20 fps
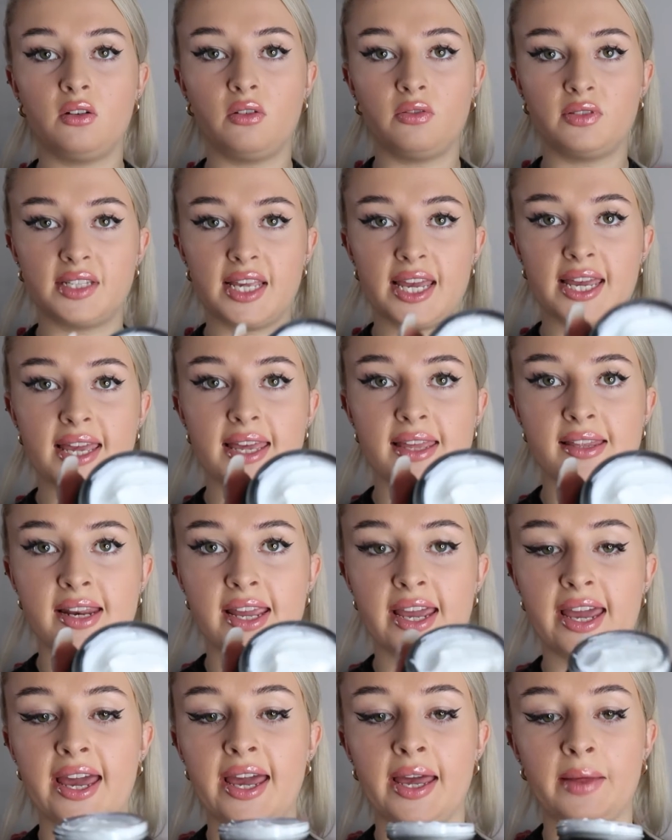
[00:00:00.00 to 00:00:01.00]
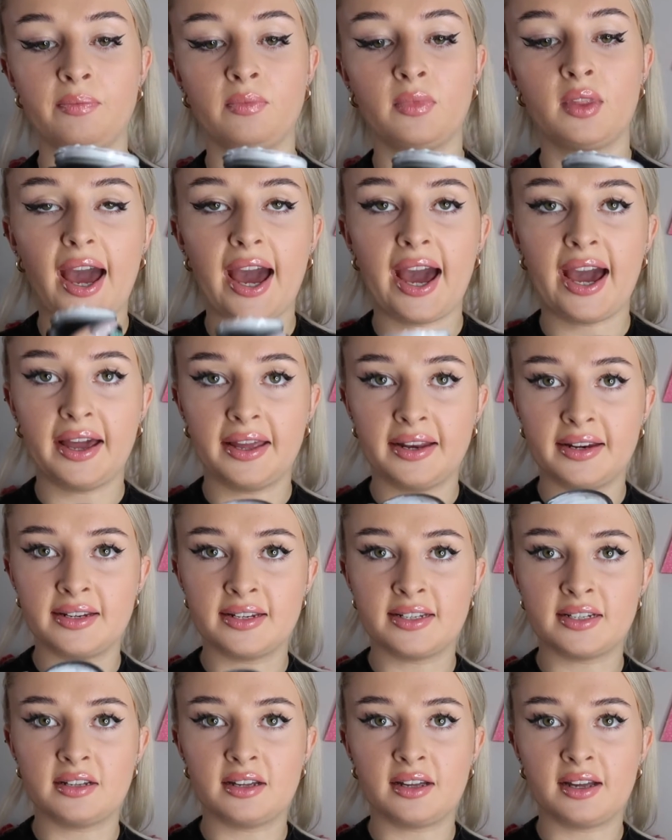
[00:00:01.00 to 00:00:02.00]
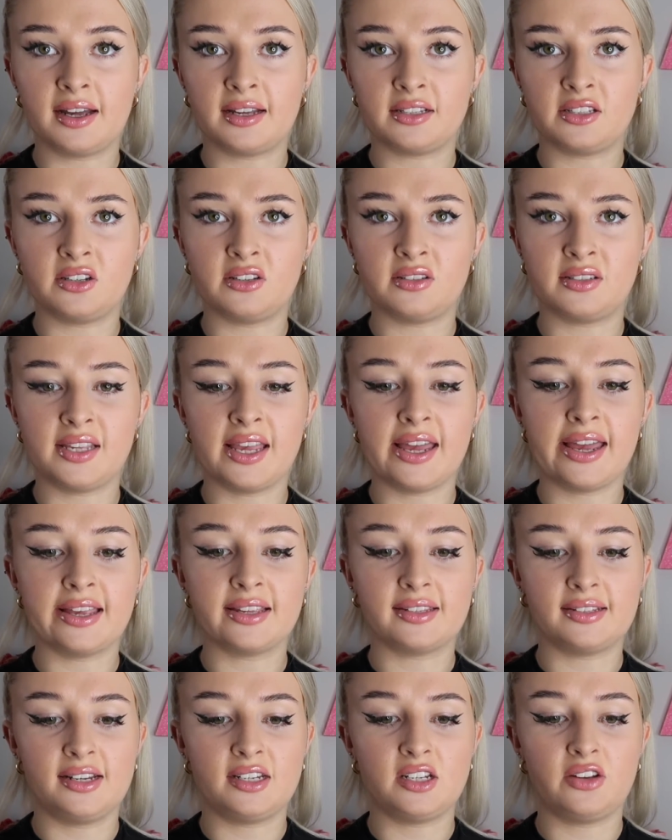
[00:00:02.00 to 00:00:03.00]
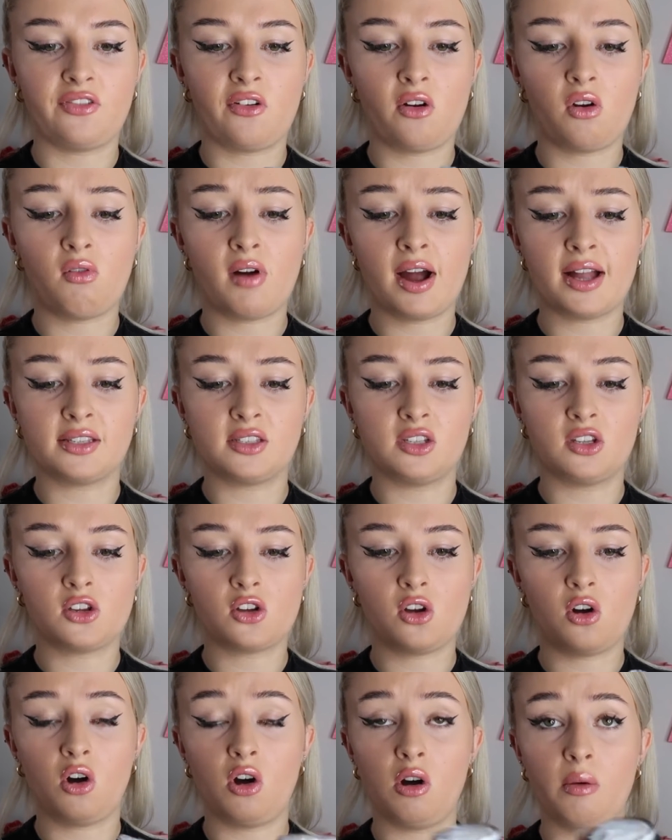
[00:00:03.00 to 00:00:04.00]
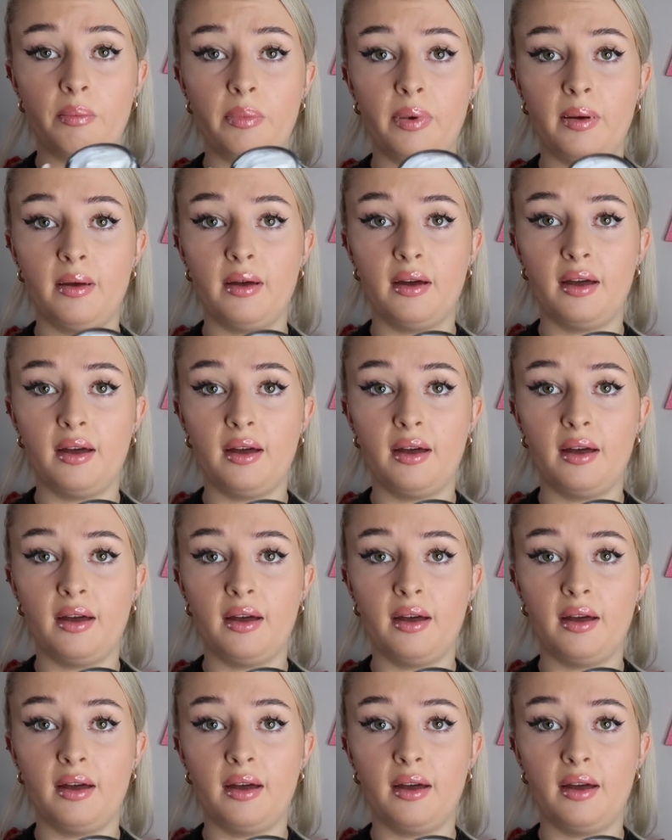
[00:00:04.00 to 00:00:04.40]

obviously in here. And as you can see, it's literally filled right to the top.